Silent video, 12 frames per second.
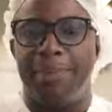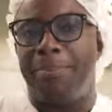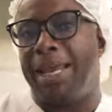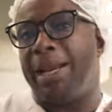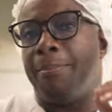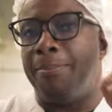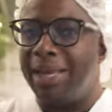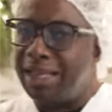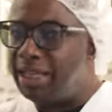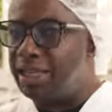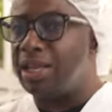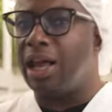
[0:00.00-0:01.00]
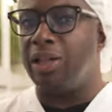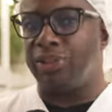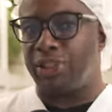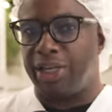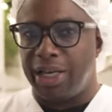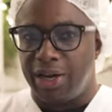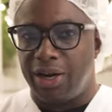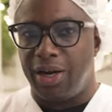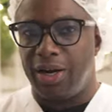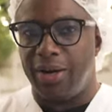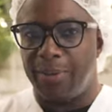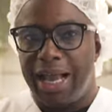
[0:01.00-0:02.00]
and made a million dollars in a
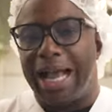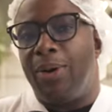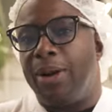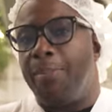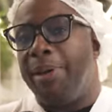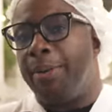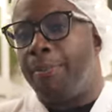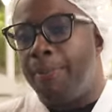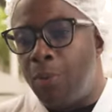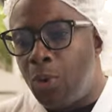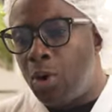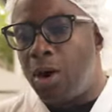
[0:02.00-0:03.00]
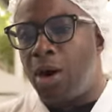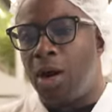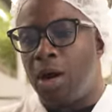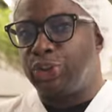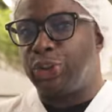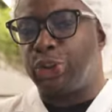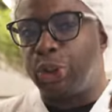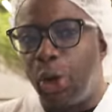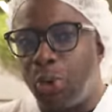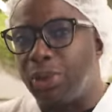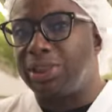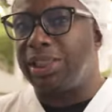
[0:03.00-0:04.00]
year, I would have been more
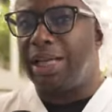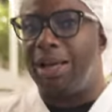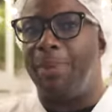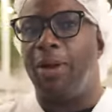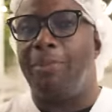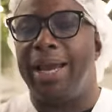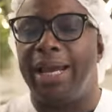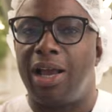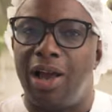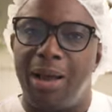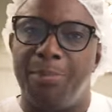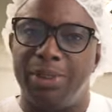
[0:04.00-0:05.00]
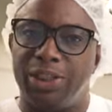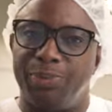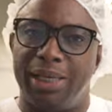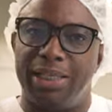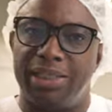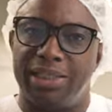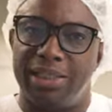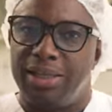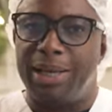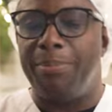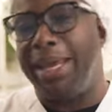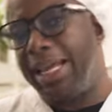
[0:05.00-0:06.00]
stoked about my accomplishments
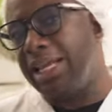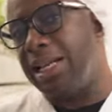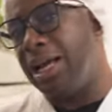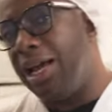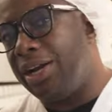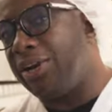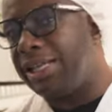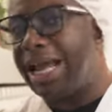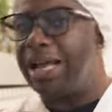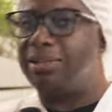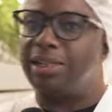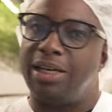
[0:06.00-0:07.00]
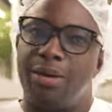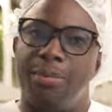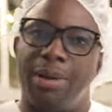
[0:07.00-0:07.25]
than making a hundred thousand in a